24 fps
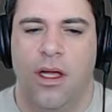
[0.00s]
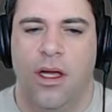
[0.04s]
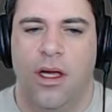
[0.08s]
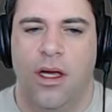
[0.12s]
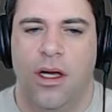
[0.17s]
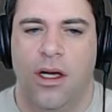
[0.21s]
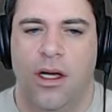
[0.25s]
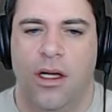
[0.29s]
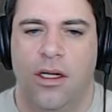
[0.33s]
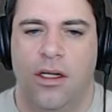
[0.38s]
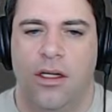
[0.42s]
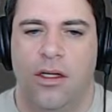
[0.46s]

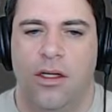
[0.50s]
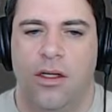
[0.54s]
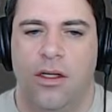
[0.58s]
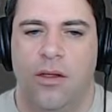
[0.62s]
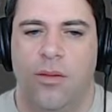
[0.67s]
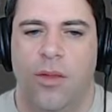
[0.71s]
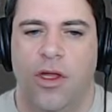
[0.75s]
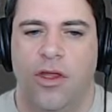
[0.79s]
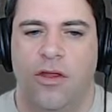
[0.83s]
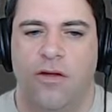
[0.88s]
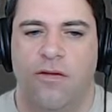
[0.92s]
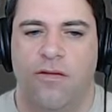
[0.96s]
and the
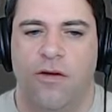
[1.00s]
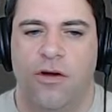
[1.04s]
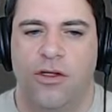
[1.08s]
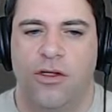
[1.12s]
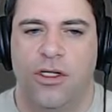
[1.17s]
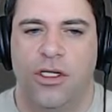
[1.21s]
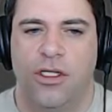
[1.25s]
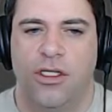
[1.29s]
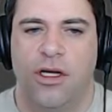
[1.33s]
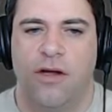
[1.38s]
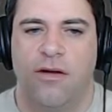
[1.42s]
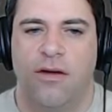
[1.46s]
method
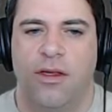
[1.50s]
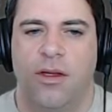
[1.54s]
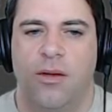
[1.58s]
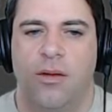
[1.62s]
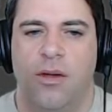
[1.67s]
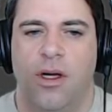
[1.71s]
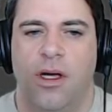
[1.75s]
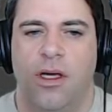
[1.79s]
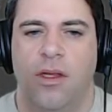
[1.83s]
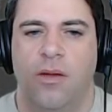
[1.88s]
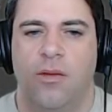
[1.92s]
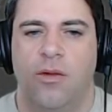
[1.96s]
version, etc. And
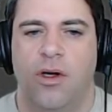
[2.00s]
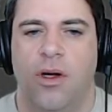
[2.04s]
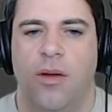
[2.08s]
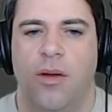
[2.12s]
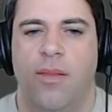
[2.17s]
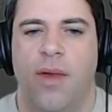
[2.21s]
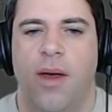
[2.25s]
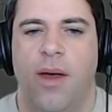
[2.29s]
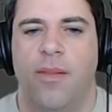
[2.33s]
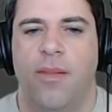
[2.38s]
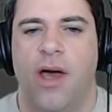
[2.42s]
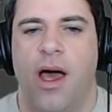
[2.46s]
then we're going
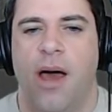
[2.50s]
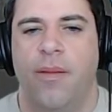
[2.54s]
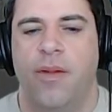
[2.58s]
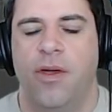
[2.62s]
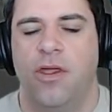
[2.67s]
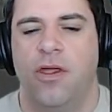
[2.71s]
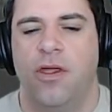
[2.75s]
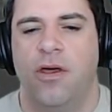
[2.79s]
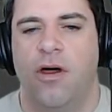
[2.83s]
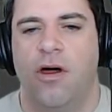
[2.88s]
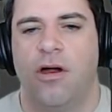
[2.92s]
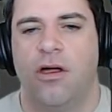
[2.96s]
to mem
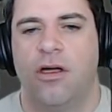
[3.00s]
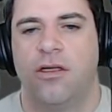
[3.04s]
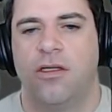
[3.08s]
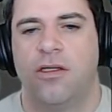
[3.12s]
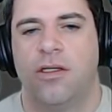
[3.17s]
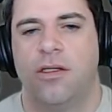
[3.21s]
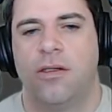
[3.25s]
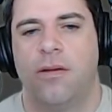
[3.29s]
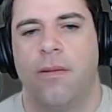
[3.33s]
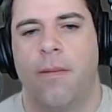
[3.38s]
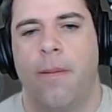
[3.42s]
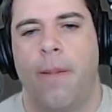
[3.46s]
copy the
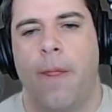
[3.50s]
args